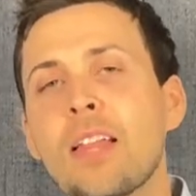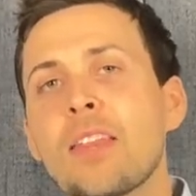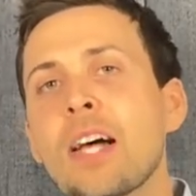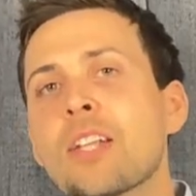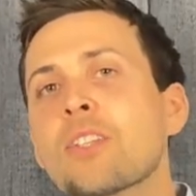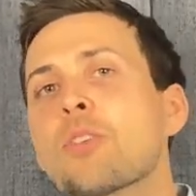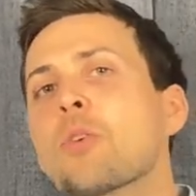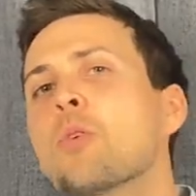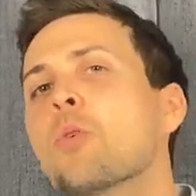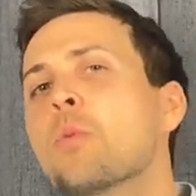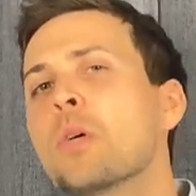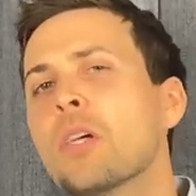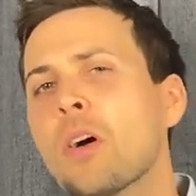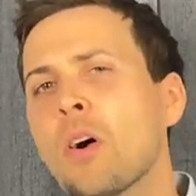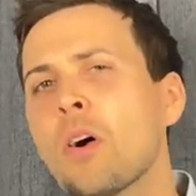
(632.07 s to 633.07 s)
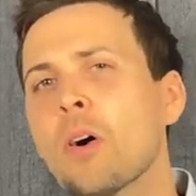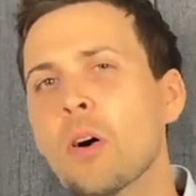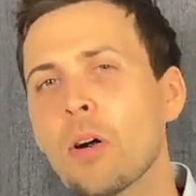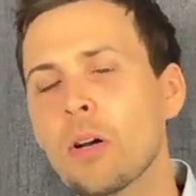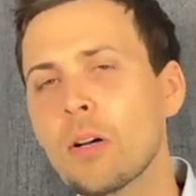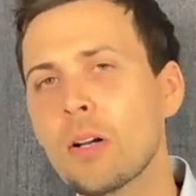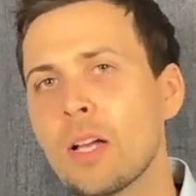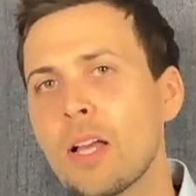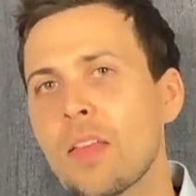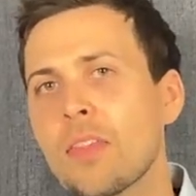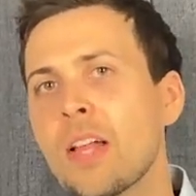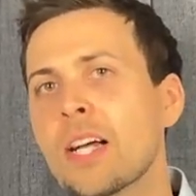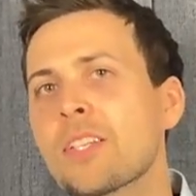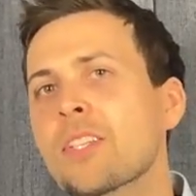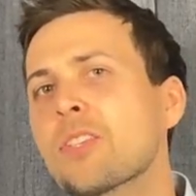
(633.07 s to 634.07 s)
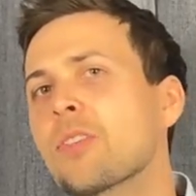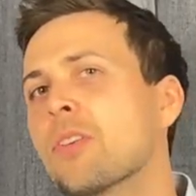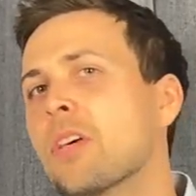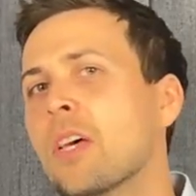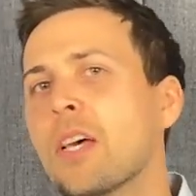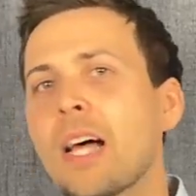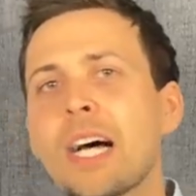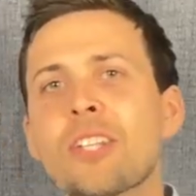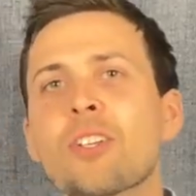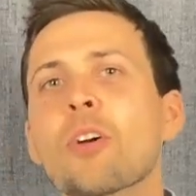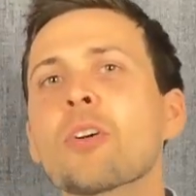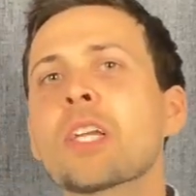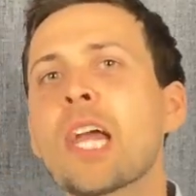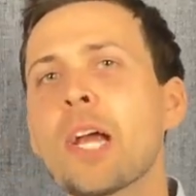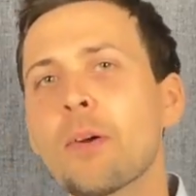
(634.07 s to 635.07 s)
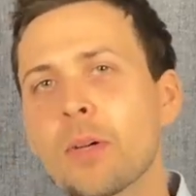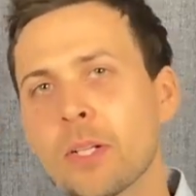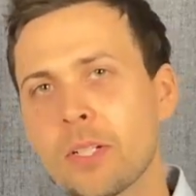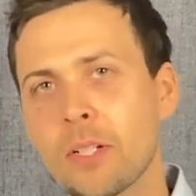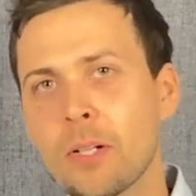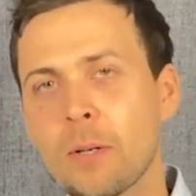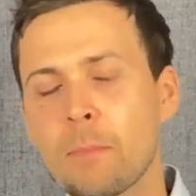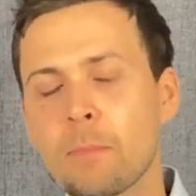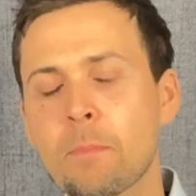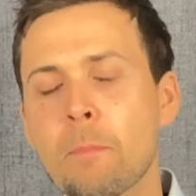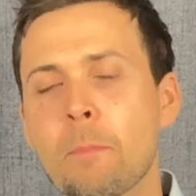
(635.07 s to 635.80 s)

That's who we are. That's, that's our character.